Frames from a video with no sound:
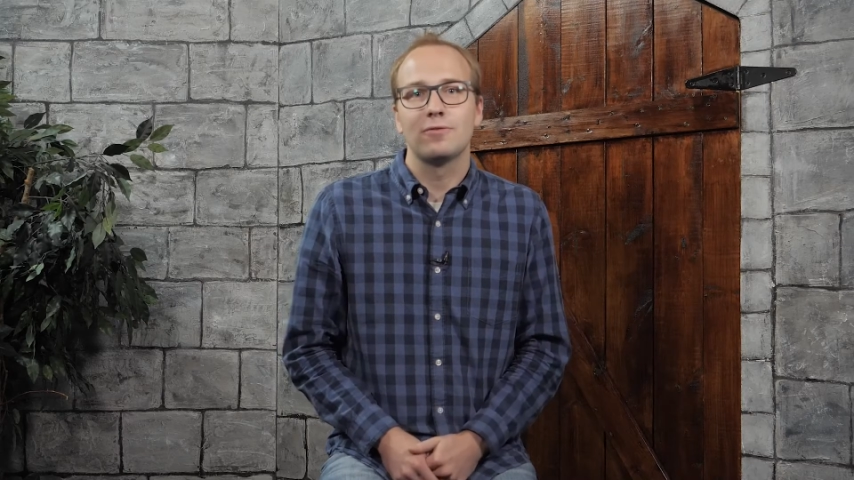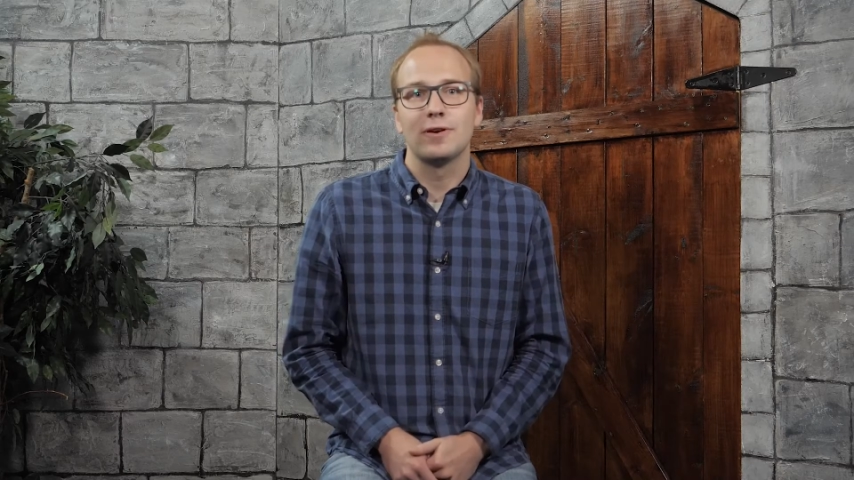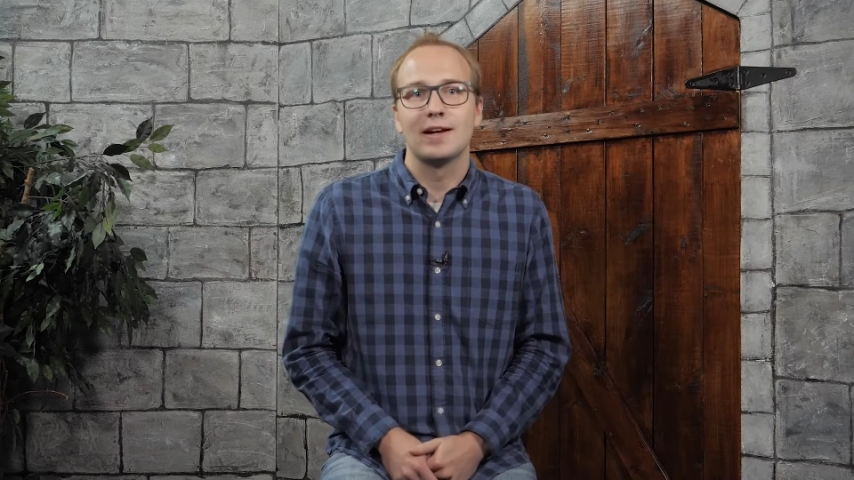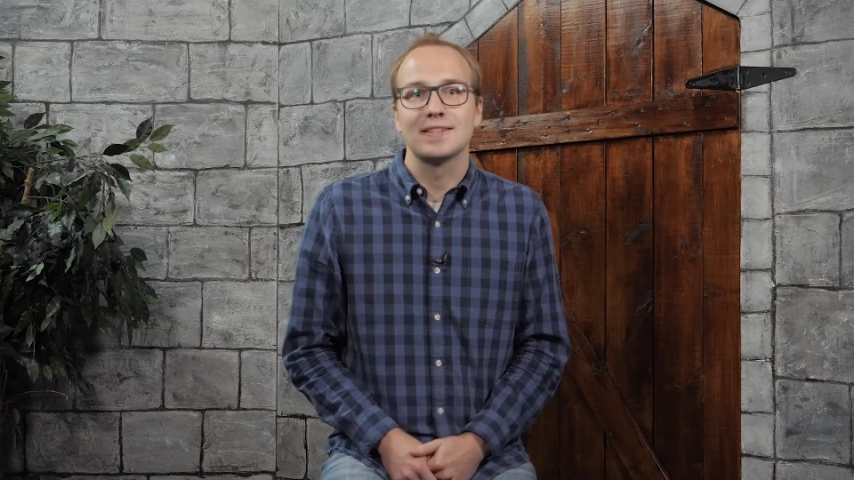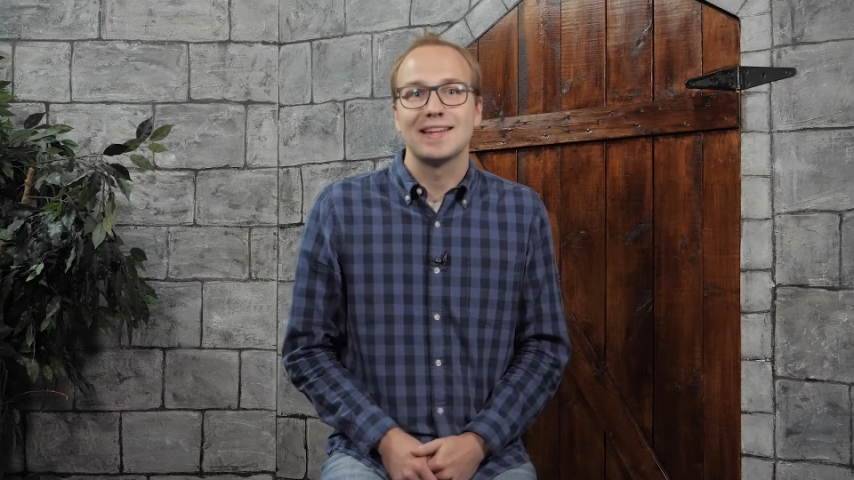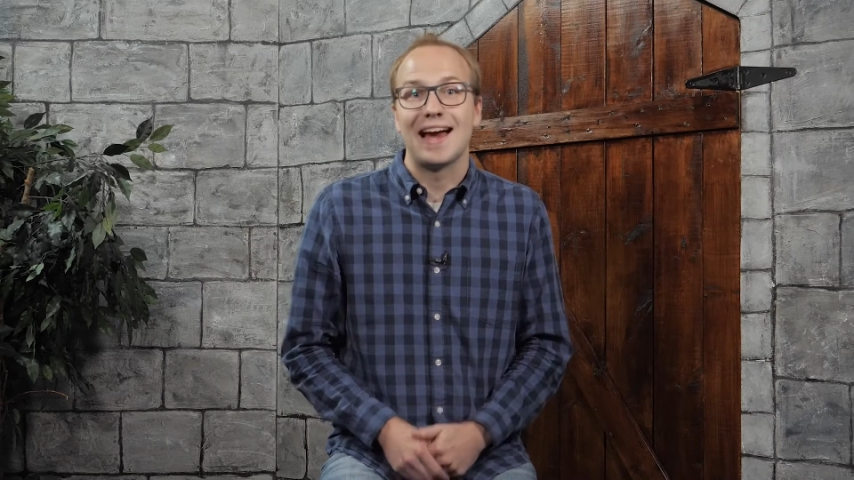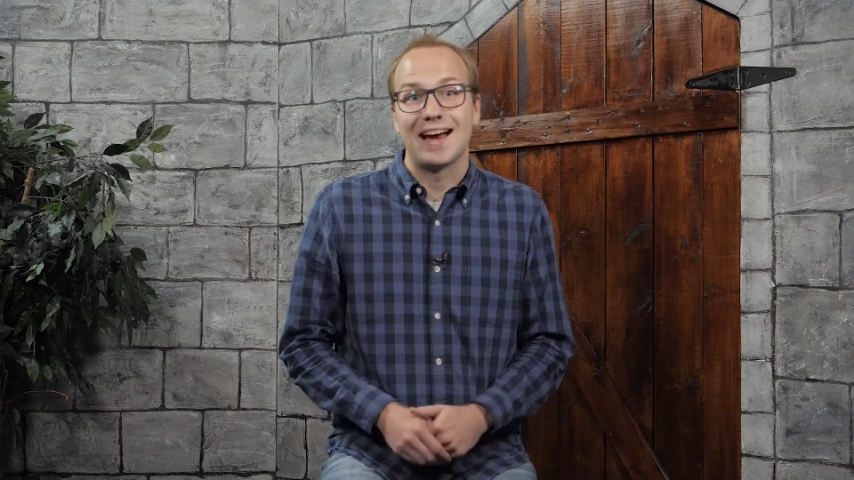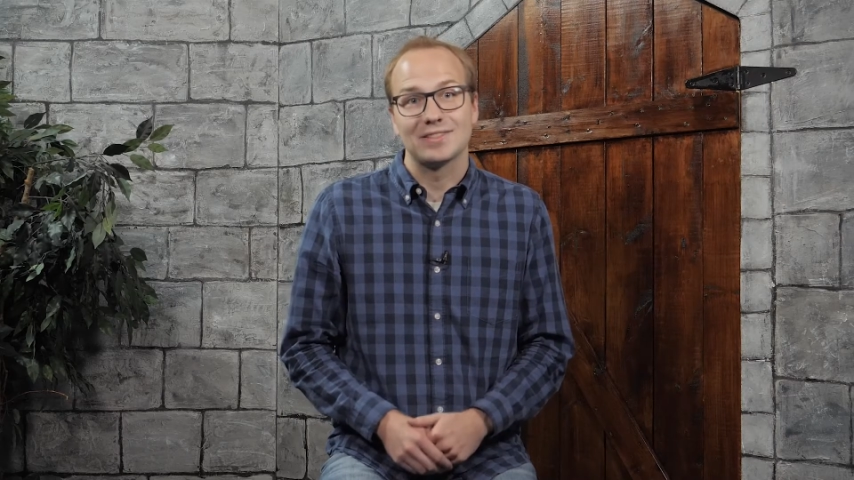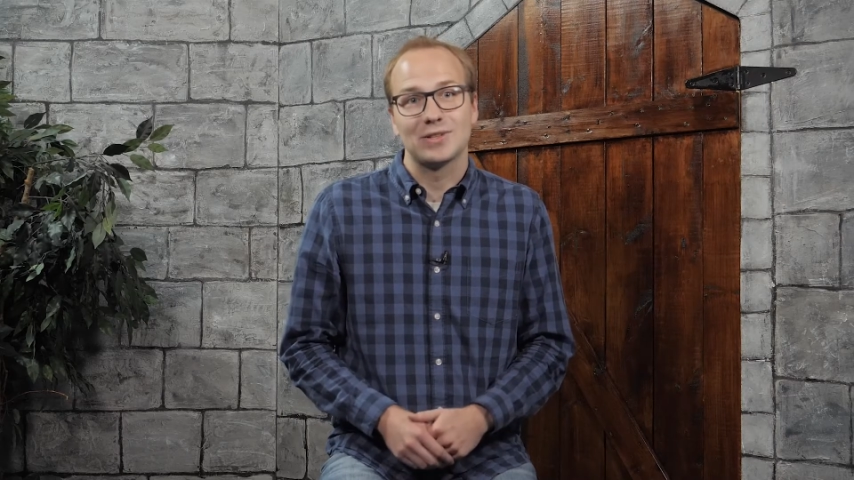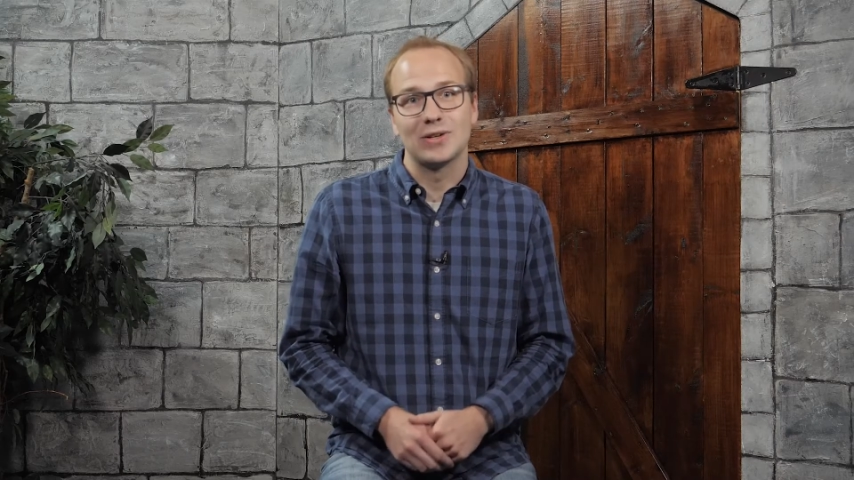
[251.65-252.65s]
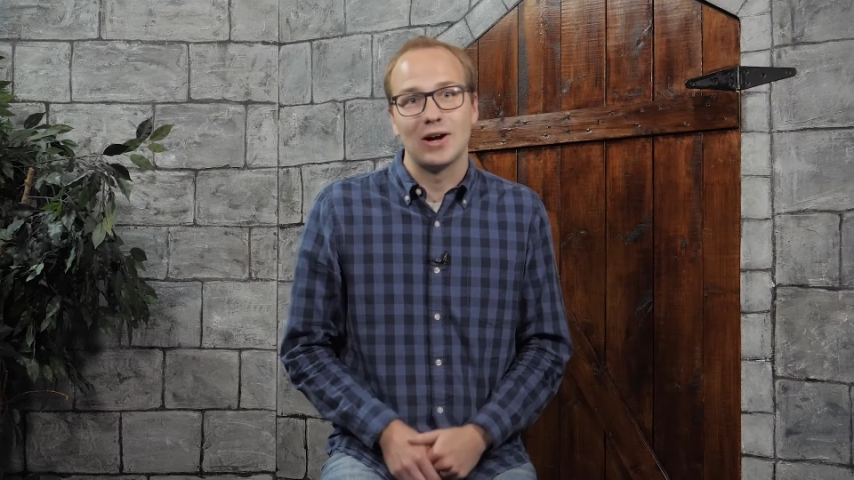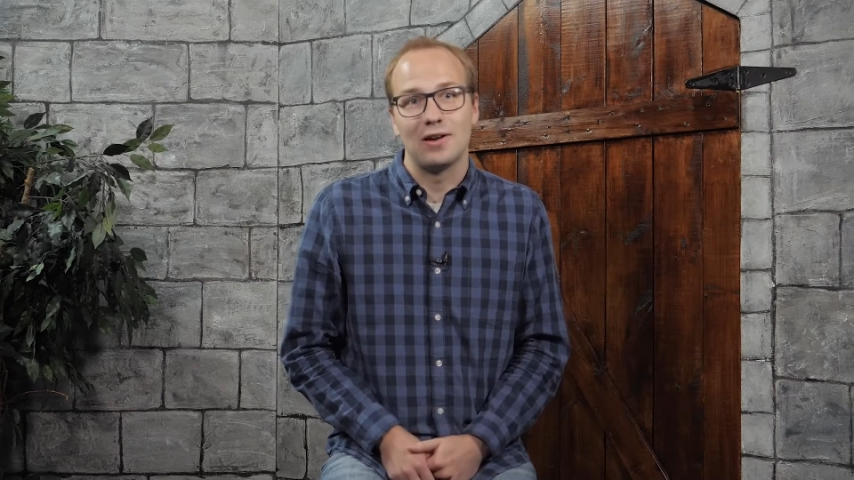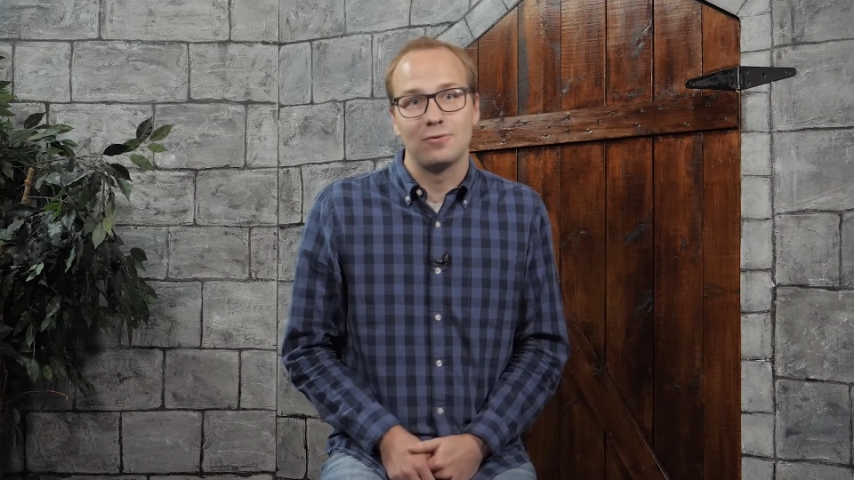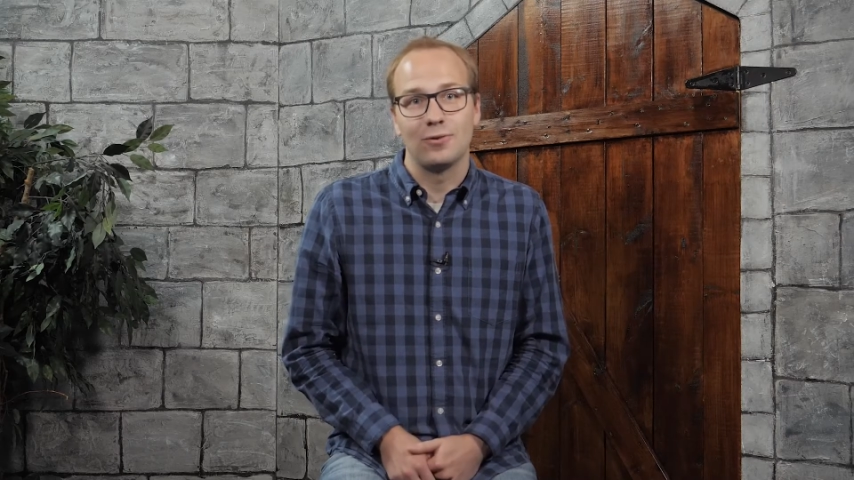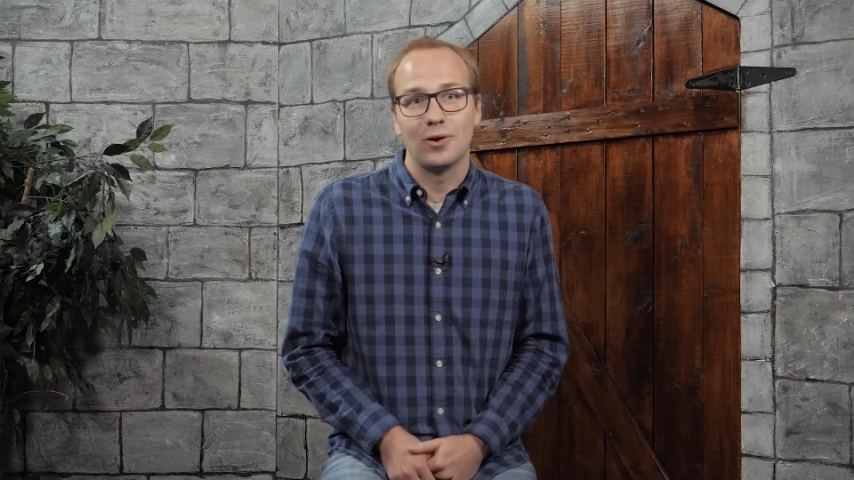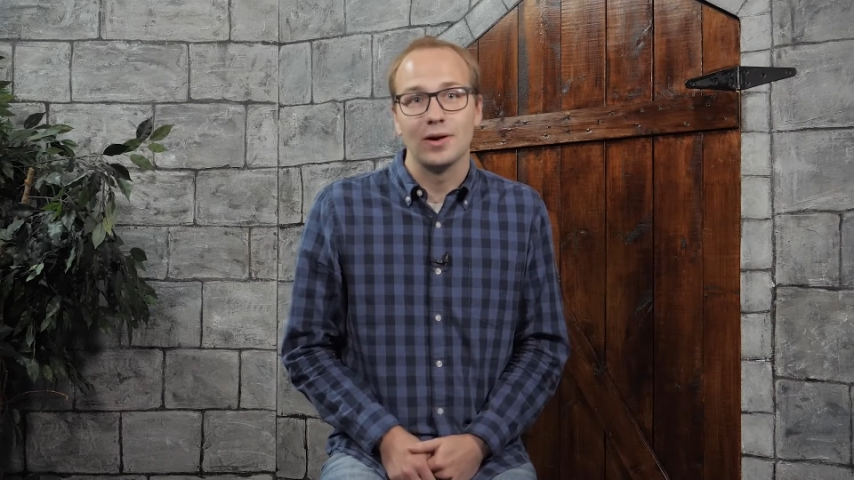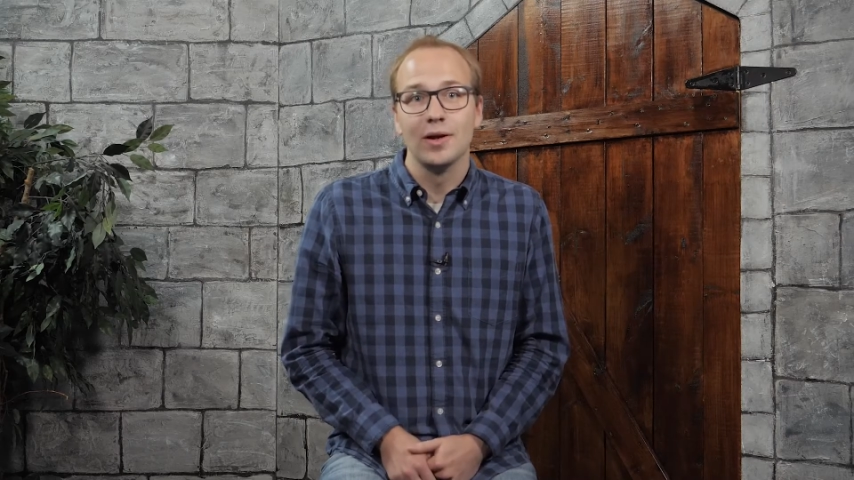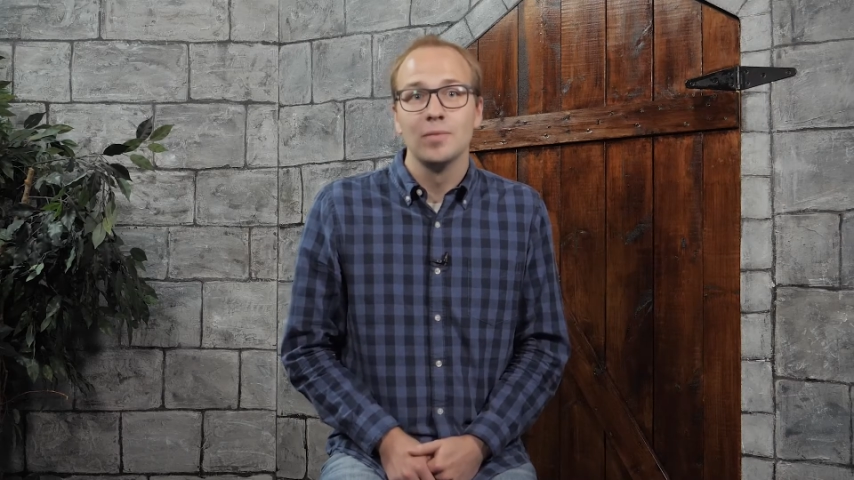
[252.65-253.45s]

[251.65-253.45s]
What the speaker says: for us to ask God for,